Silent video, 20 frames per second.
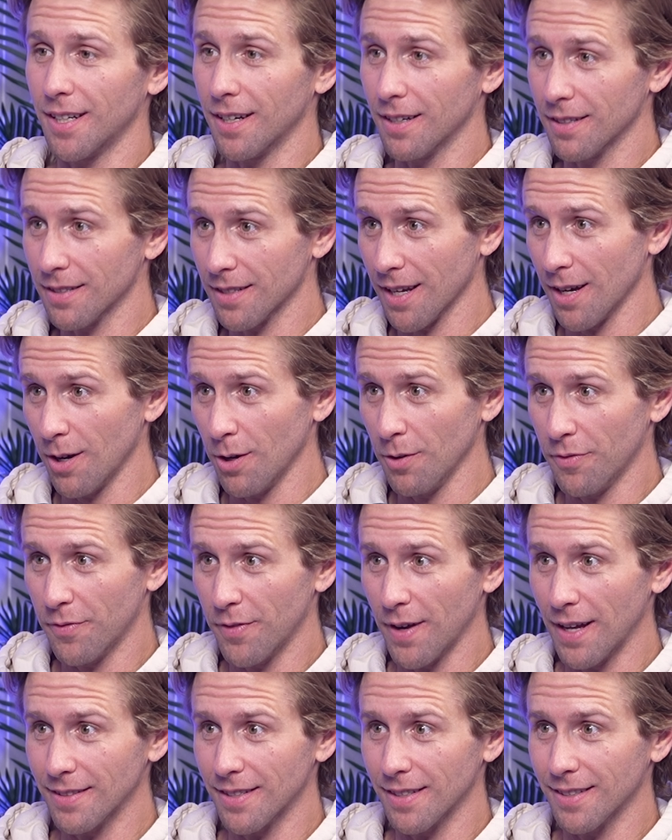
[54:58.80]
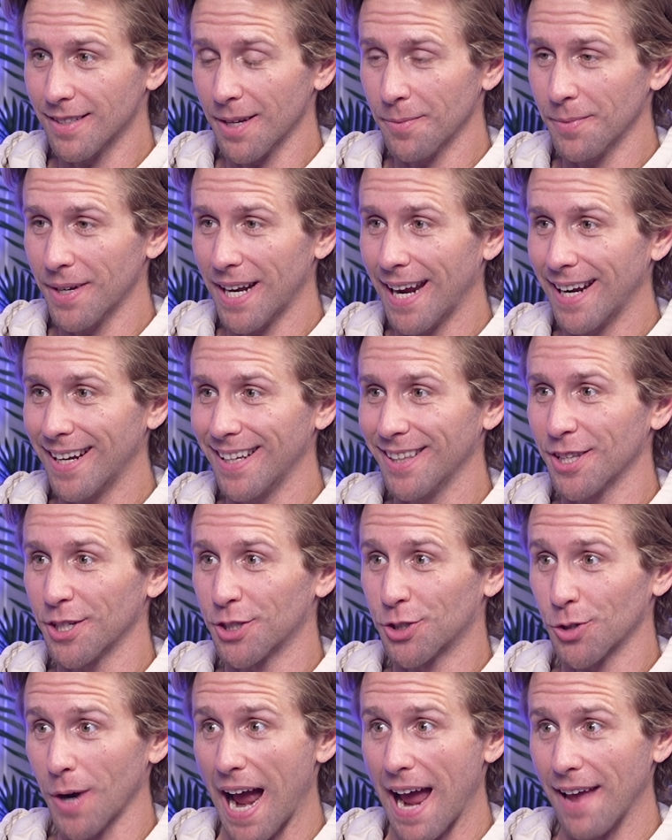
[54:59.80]
years ago, it felt intimidating,
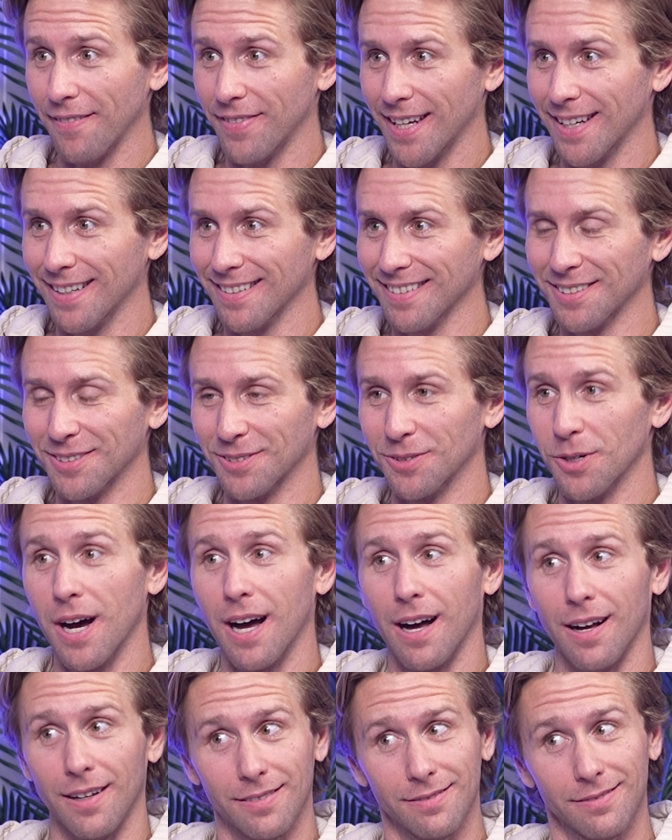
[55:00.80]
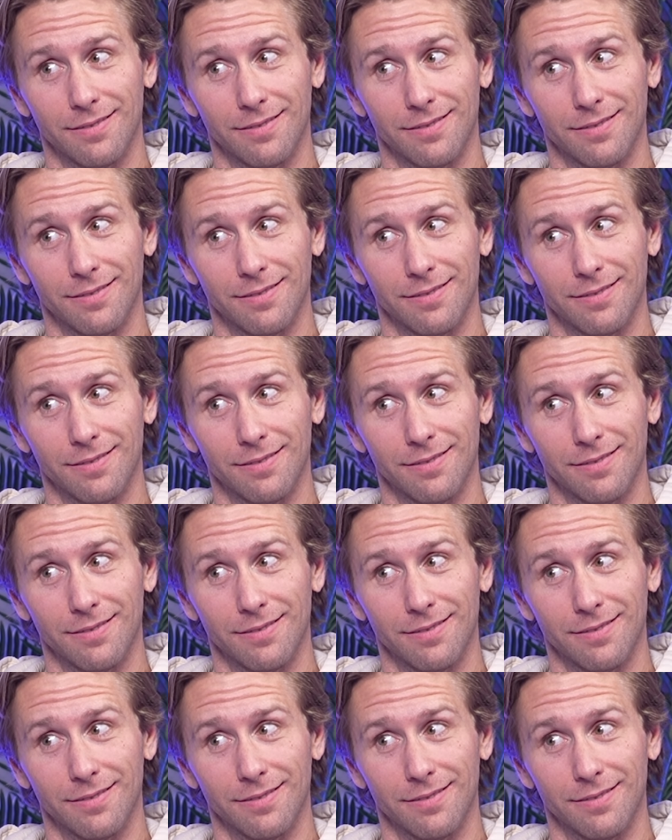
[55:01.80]
exactly. the driving? Yes,